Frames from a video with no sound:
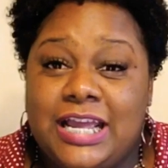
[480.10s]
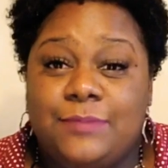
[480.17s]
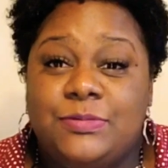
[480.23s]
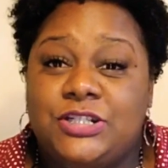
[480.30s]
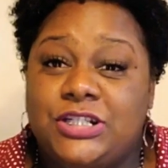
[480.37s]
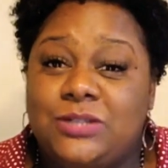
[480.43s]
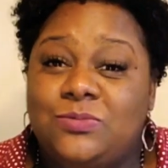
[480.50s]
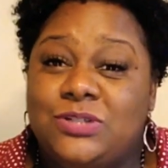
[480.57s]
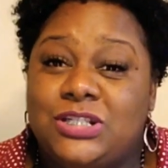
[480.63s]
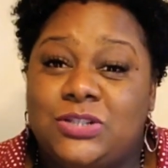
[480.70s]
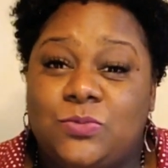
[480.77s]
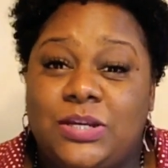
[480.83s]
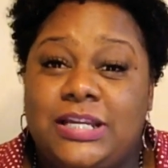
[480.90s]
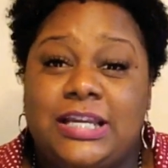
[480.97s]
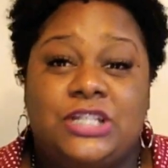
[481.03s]
name, but she
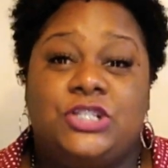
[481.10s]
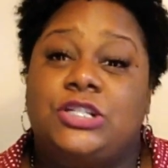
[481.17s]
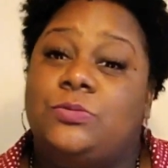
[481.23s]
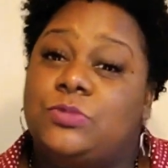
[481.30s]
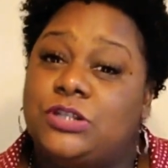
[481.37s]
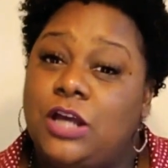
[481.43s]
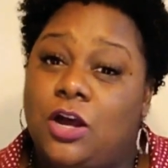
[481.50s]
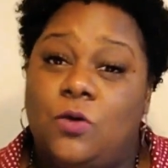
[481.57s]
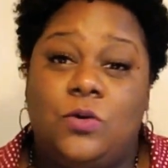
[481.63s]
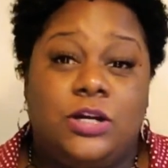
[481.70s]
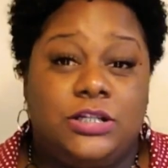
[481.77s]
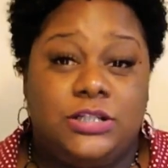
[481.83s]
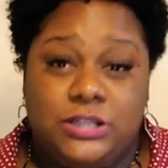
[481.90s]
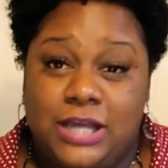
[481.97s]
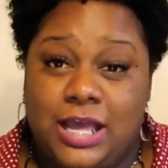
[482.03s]
was sweet and she was on
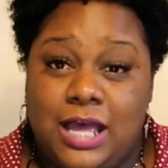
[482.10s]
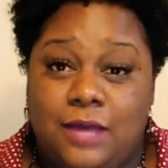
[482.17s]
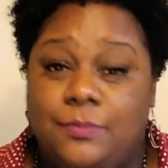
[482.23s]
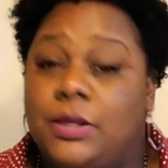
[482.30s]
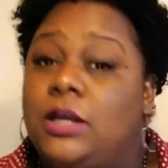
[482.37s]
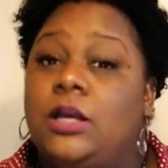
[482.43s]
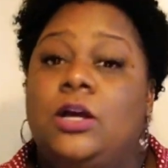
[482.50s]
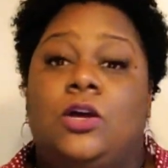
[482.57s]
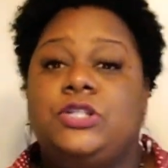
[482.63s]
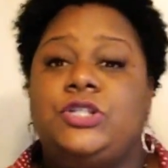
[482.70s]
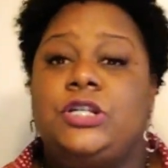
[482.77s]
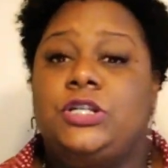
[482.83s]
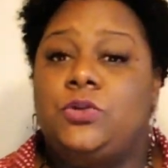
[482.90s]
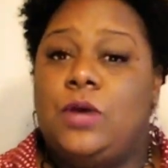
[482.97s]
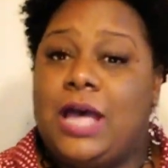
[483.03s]
her job and
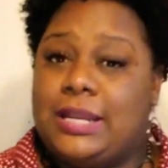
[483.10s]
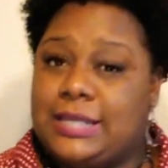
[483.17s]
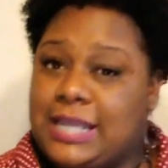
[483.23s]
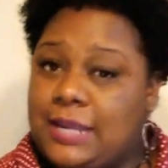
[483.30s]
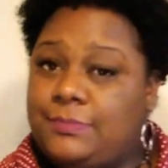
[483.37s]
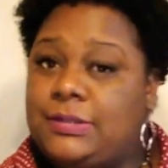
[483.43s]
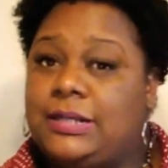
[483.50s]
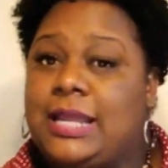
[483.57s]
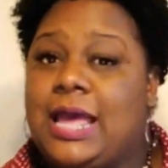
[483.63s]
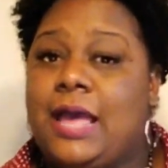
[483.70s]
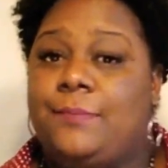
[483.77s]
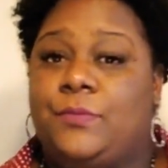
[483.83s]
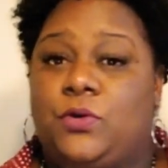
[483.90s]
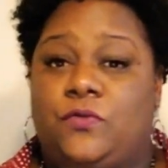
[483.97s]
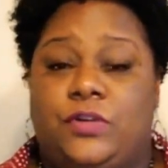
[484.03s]
she knew how to keep the
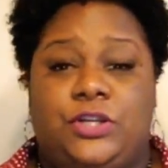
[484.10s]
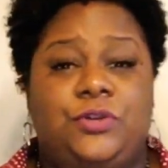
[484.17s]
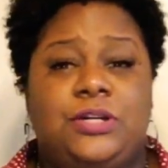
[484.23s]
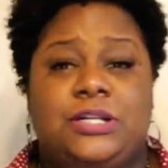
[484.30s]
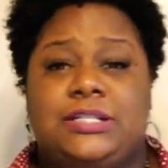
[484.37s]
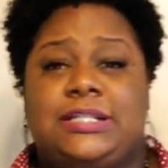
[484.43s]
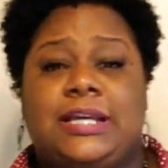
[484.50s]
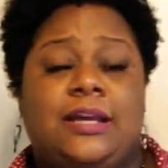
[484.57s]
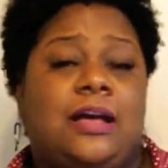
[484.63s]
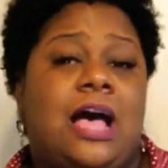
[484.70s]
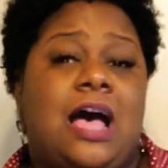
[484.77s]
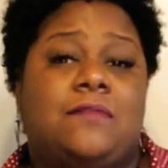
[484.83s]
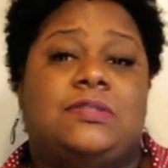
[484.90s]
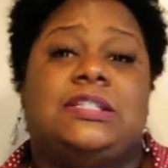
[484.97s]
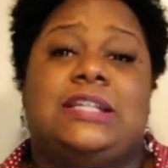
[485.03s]
line moving. You could tell,
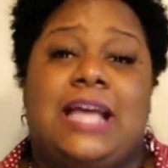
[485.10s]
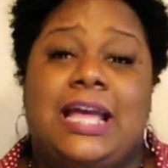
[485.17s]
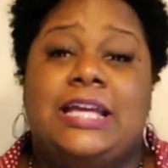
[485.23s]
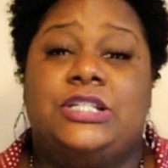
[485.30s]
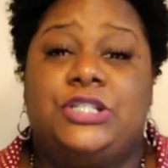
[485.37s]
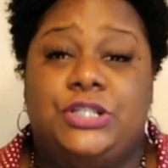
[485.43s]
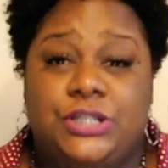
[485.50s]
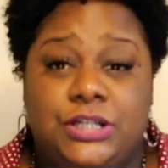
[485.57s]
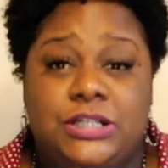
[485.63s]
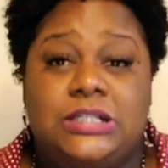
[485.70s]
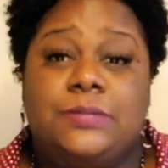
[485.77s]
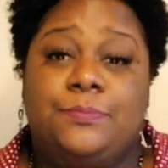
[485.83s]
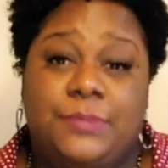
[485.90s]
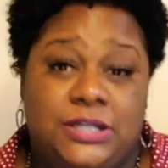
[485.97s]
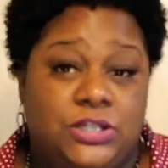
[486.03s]
obviously, I had
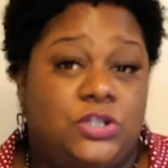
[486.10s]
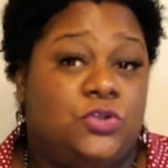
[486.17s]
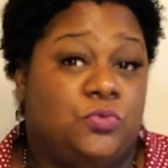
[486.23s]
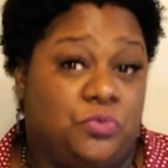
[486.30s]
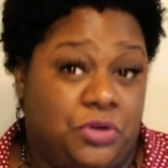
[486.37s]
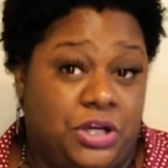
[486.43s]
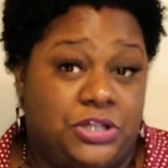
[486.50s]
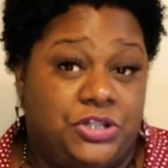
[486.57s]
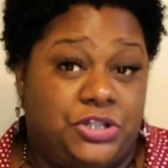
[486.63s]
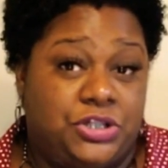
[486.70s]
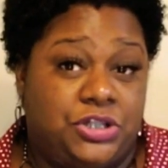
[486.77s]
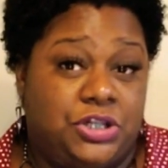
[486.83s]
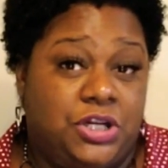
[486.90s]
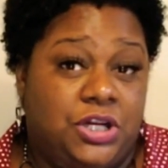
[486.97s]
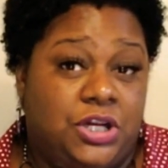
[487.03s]
just missed the
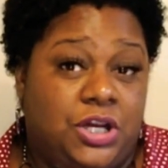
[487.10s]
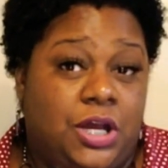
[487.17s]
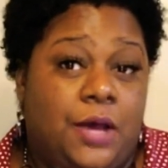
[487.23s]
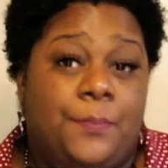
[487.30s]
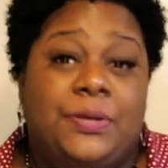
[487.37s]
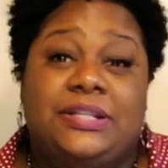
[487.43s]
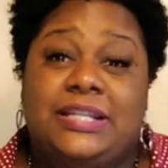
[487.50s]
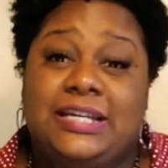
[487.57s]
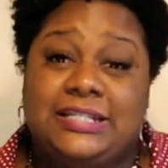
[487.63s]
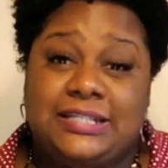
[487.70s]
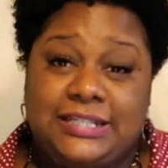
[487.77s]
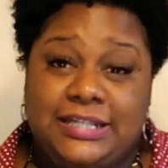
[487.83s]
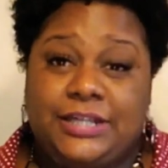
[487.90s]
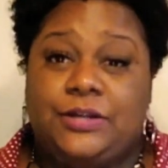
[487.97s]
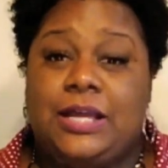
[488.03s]
rush, but they
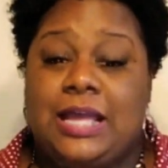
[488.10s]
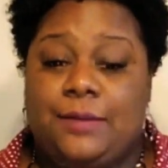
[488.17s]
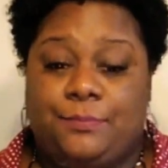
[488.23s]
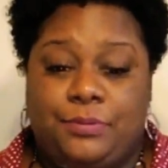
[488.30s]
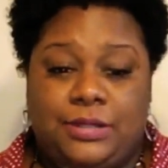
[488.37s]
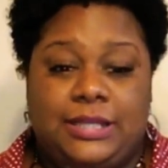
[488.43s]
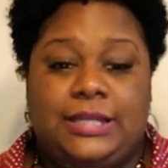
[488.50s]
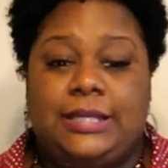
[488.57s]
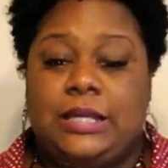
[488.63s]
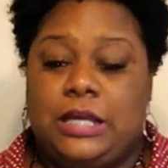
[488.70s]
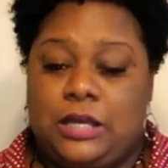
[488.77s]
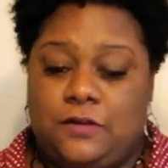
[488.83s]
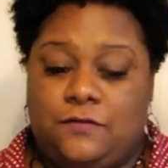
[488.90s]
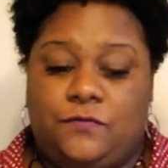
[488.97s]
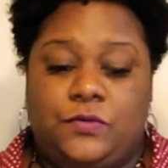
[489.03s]
still had plenty
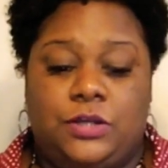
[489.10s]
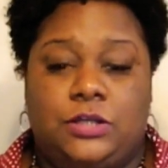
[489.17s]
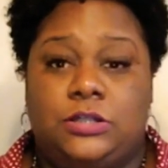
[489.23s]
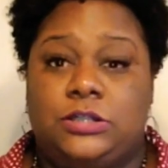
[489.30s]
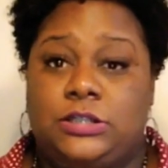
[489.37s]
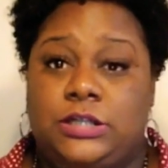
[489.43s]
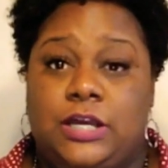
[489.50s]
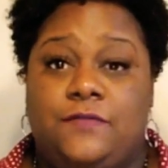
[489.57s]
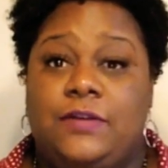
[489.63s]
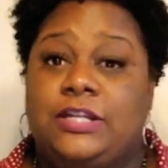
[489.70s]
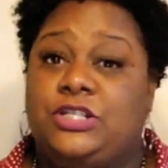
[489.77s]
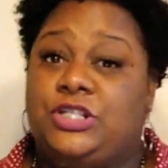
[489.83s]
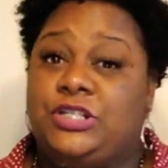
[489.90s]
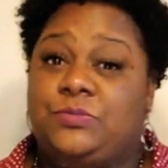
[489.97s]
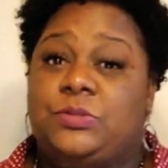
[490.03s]
of stuff,
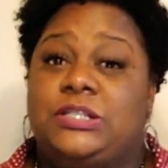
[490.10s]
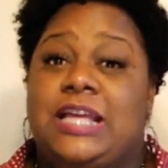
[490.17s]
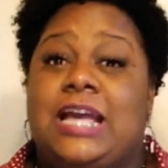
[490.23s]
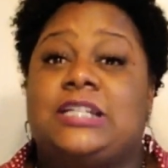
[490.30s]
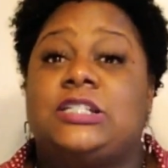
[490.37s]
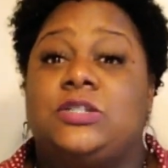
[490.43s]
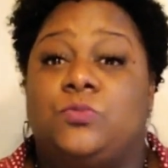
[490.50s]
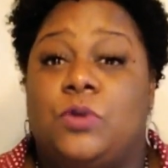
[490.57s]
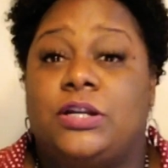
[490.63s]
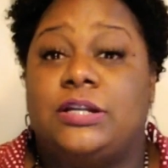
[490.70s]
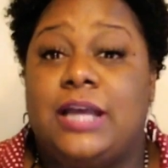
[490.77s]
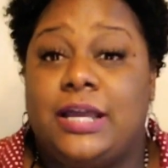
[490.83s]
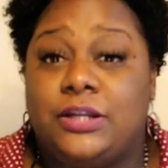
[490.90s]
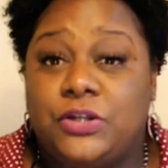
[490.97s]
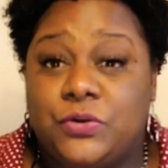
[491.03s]
and she was actually
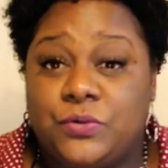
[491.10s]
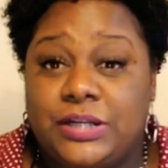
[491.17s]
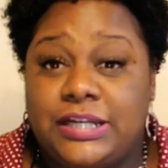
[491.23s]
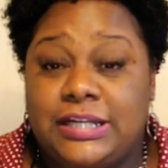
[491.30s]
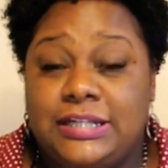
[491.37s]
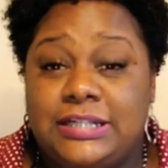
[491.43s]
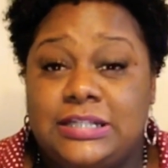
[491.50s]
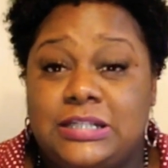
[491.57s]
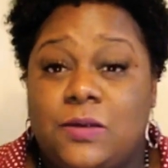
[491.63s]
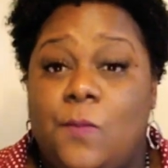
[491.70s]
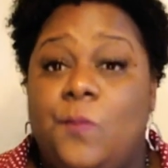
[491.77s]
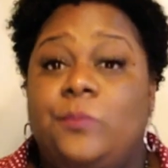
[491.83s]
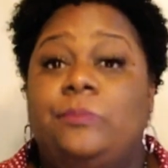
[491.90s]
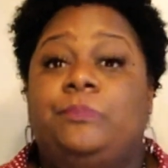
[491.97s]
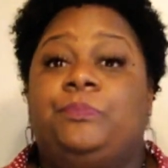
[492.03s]
running out of greens,
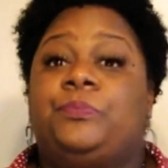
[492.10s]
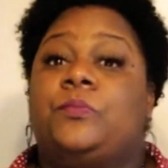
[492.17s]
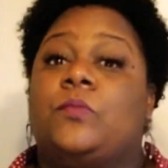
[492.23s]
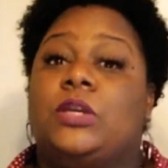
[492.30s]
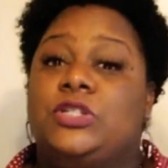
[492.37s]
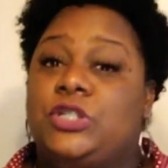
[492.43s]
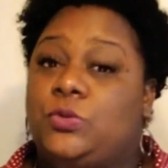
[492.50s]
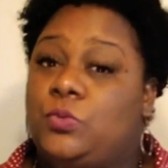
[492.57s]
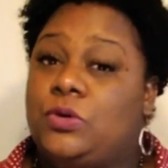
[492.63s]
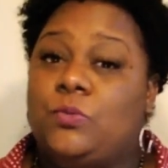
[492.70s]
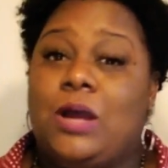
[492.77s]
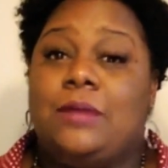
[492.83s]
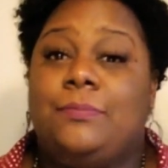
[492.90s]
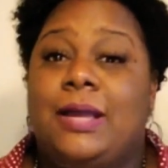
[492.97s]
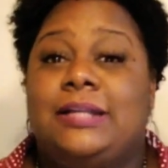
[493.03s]
and she
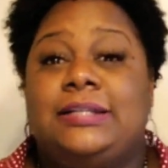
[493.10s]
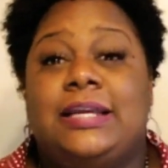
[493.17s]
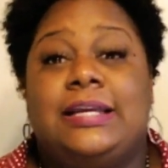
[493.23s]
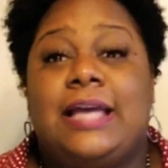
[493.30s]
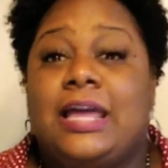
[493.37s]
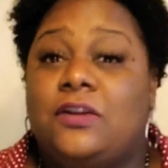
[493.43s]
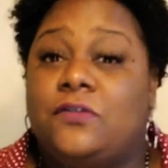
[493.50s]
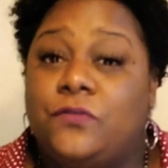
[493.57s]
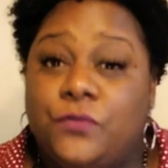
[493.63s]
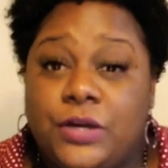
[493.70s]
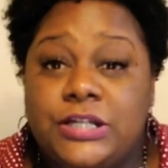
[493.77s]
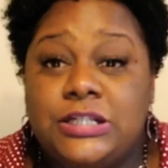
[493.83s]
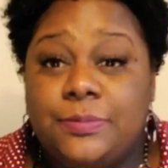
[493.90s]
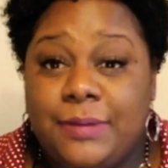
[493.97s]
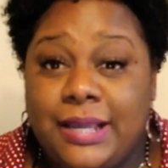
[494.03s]
went right back there and got a
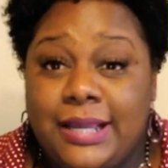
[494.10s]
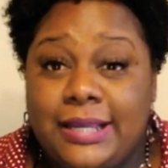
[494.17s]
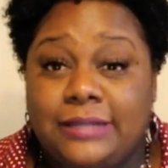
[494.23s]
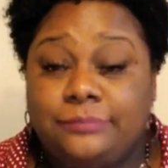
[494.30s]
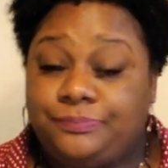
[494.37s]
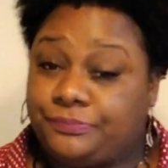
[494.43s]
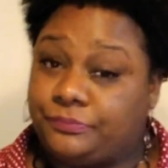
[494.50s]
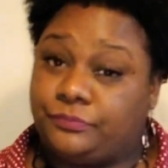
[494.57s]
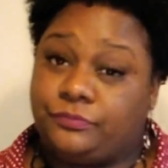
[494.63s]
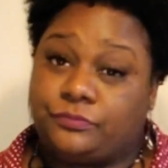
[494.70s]
fresh pan,